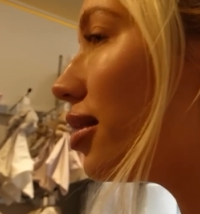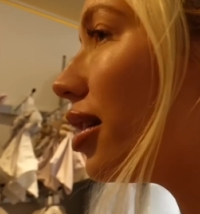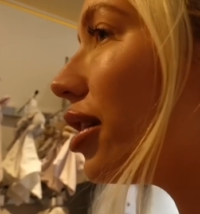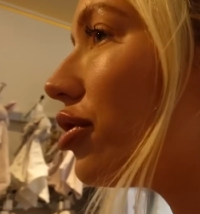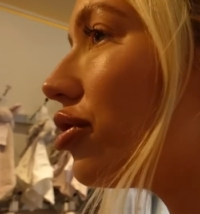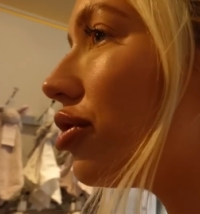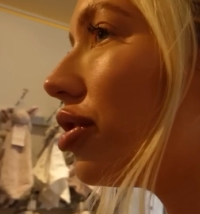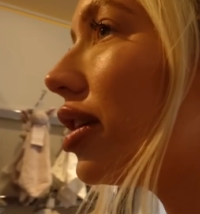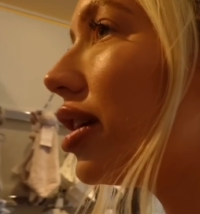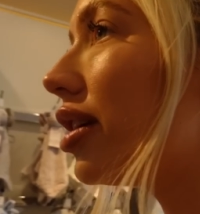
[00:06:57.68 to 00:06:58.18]

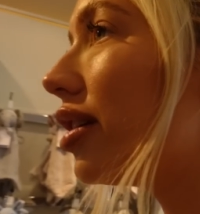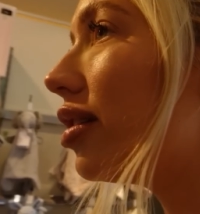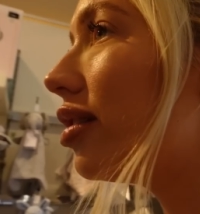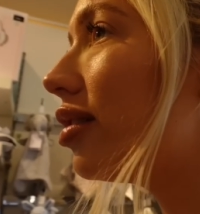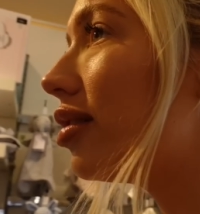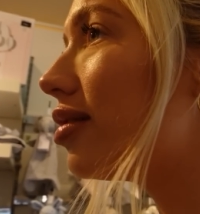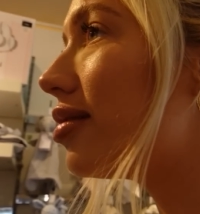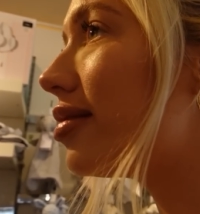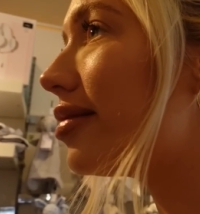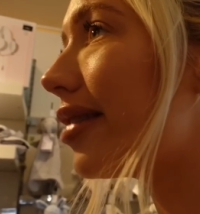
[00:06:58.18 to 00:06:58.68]
literally
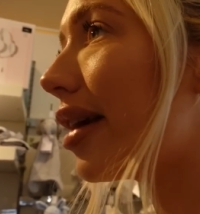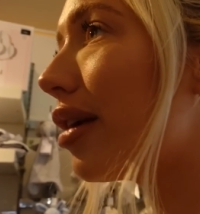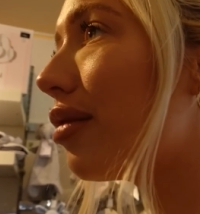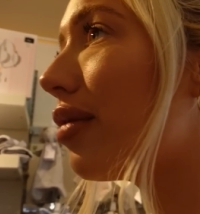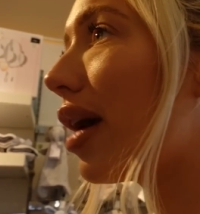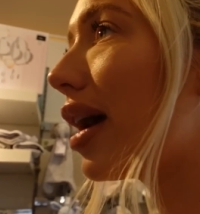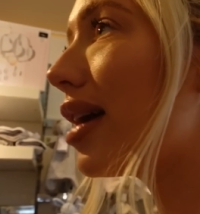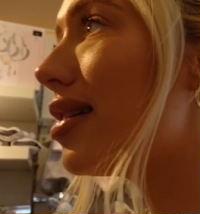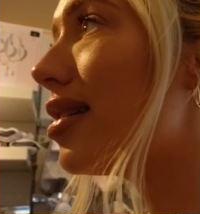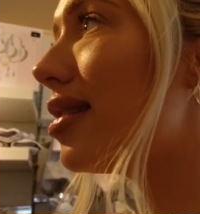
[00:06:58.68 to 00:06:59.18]
Saint
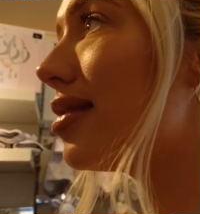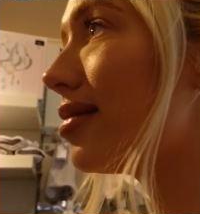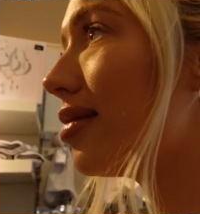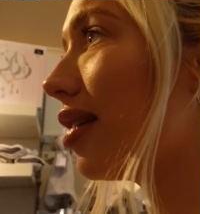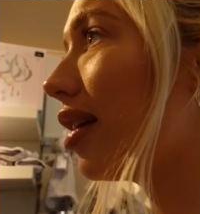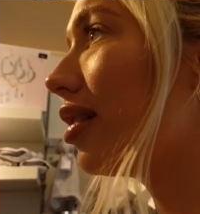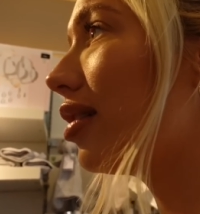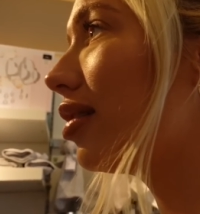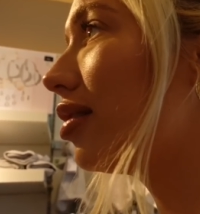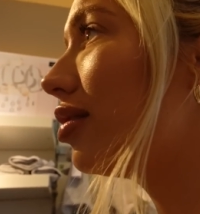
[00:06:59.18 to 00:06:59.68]
is
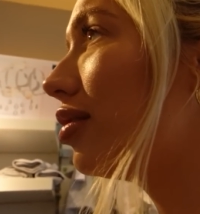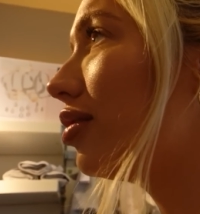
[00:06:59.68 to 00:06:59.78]
like